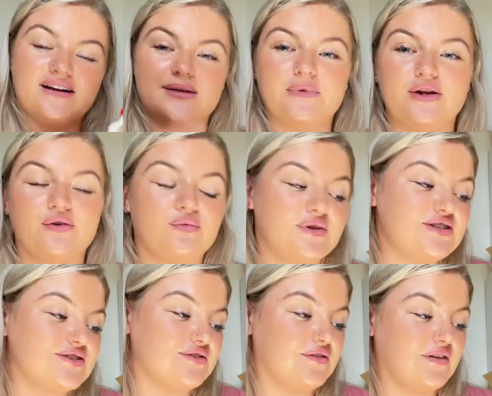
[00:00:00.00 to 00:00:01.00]
Let me know which
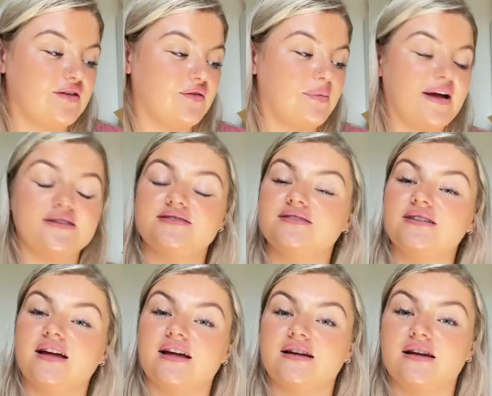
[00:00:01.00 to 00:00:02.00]
is your favourite pattern,
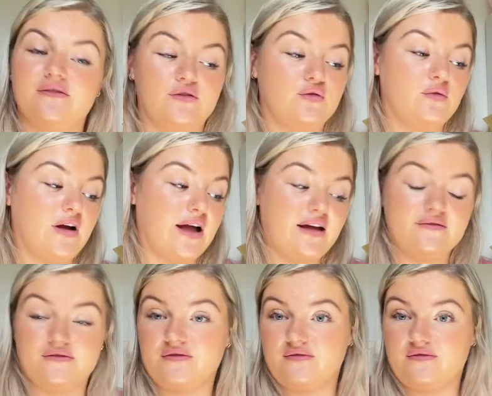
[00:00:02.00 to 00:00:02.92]
and if you have